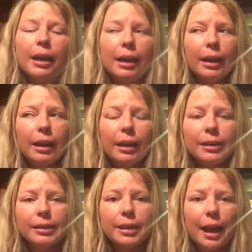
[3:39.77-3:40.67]

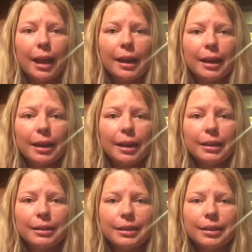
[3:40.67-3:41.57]
and
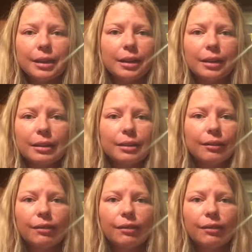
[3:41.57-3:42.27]
I didn't